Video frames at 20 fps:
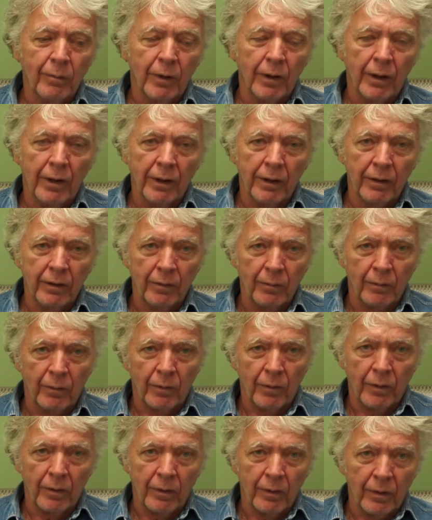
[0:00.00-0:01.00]
by the
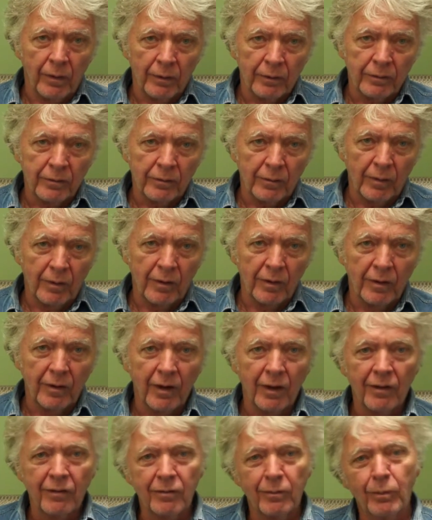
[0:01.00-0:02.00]
Warhol screen
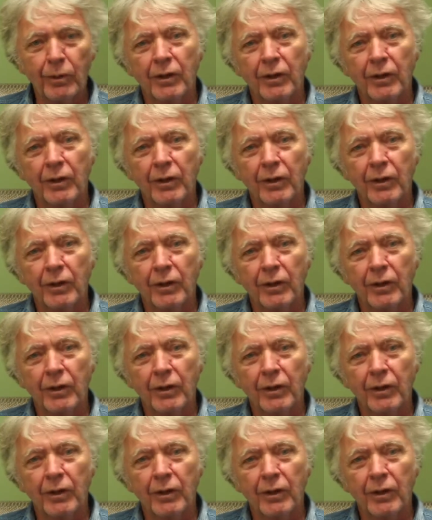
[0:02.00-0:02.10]
test,